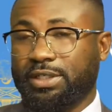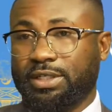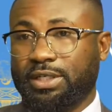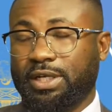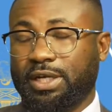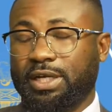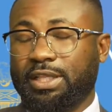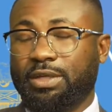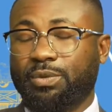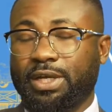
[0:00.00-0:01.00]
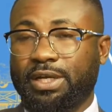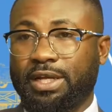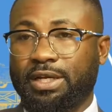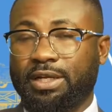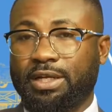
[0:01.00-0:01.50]
that were
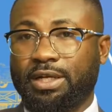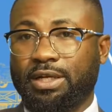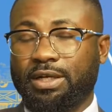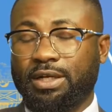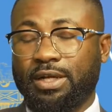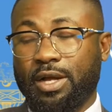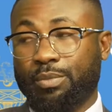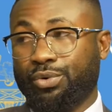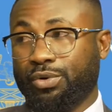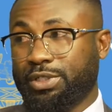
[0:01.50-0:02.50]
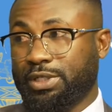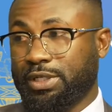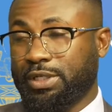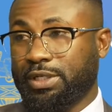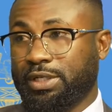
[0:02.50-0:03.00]
done abroad.
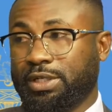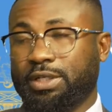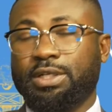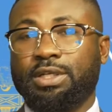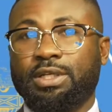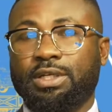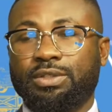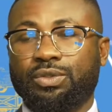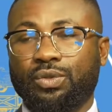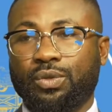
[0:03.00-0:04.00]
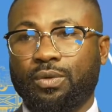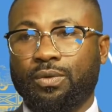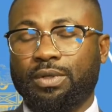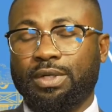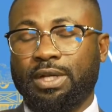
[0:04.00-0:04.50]
So
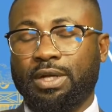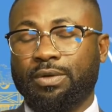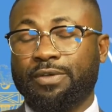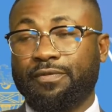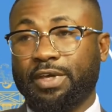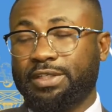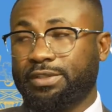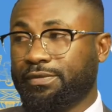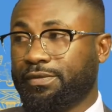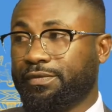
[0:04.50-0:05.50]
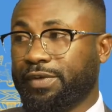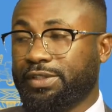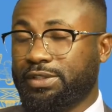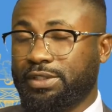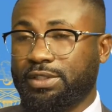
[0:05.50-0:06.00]
now, effective 1st